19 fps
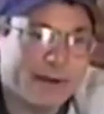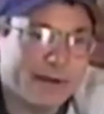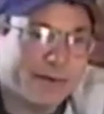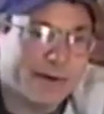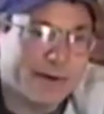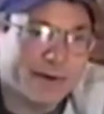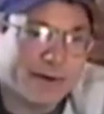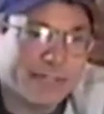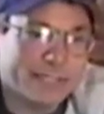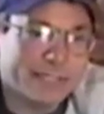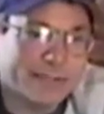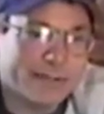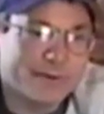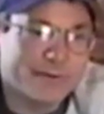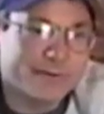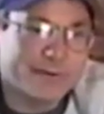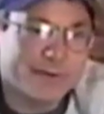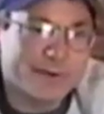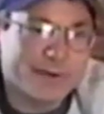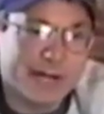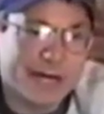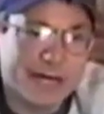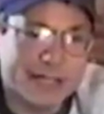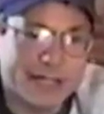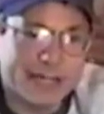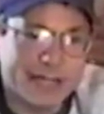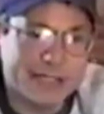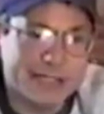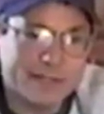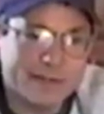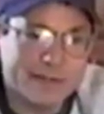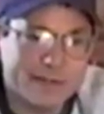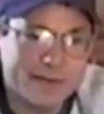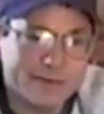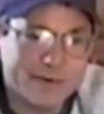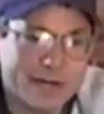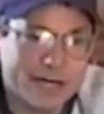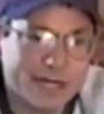They were always goofing around, not
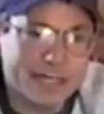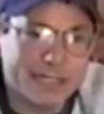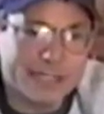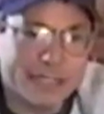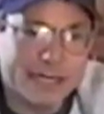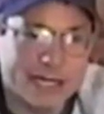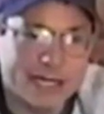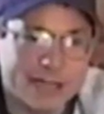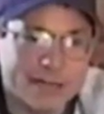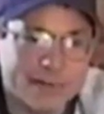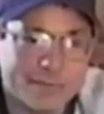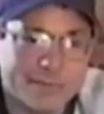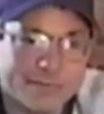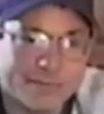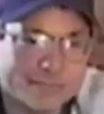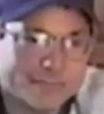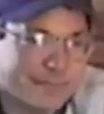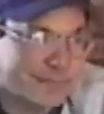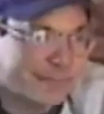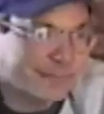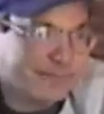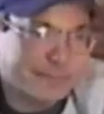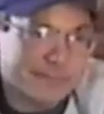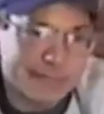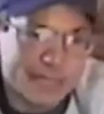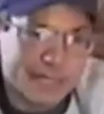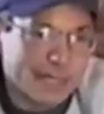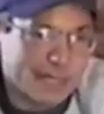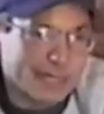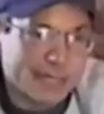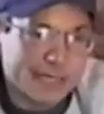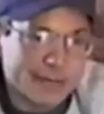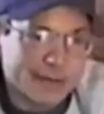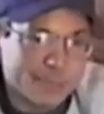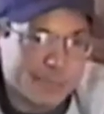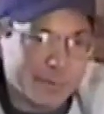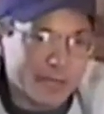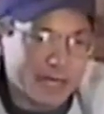doing what I'd tell them.
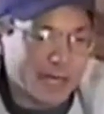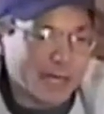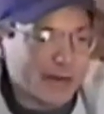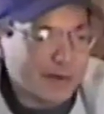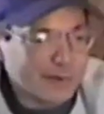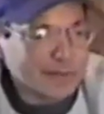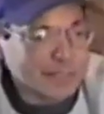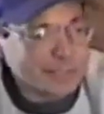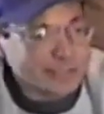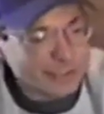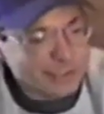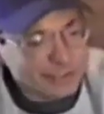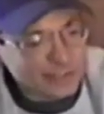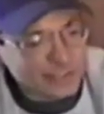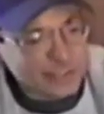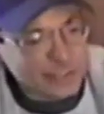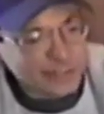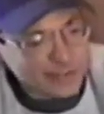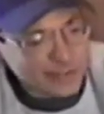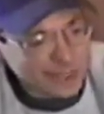But I always, you know,